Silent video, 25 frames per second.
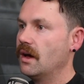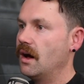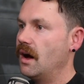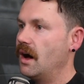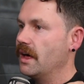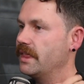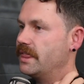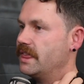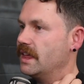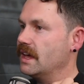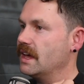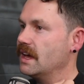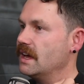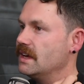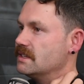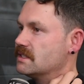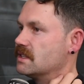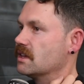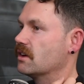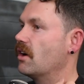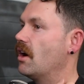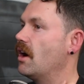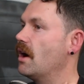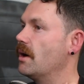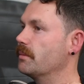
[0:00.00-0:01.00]
I think he's
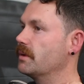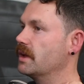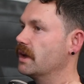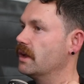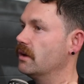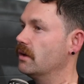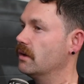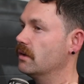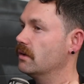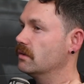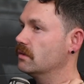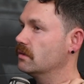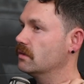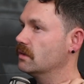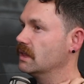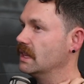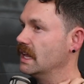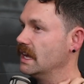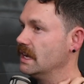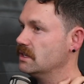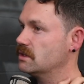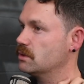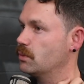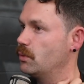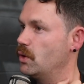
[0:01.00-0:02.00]
the guy I'm going to
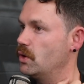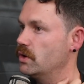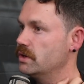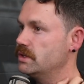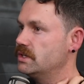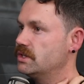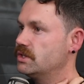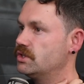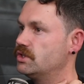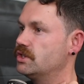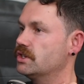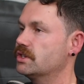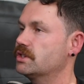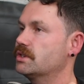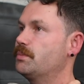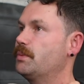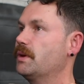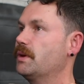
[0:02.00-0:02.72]
lean towards, just